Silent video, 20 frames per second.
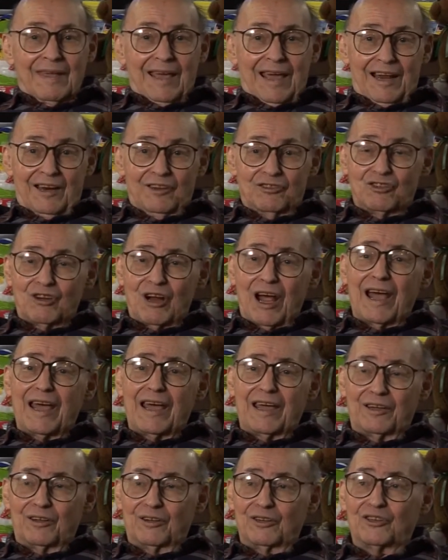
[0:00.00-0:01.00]
and a
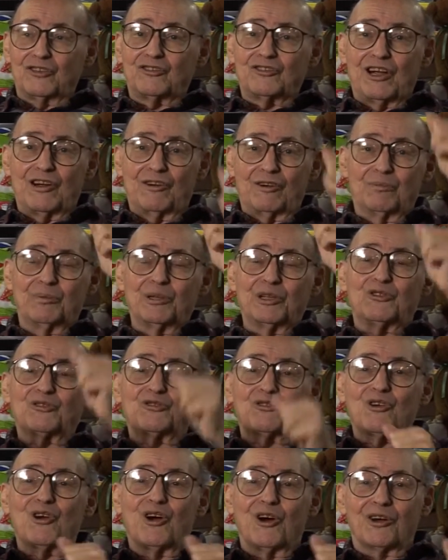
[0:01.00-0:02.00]
triangle is terribly
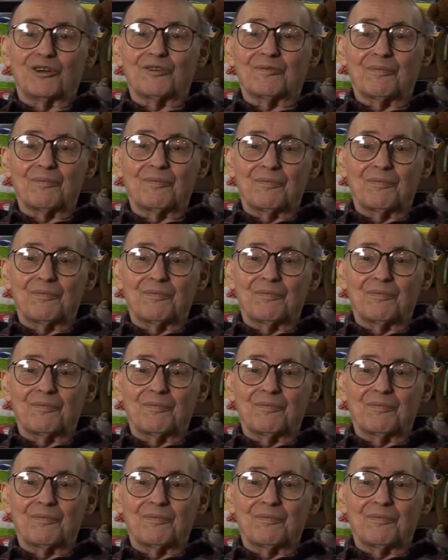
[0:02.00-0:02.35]
strong.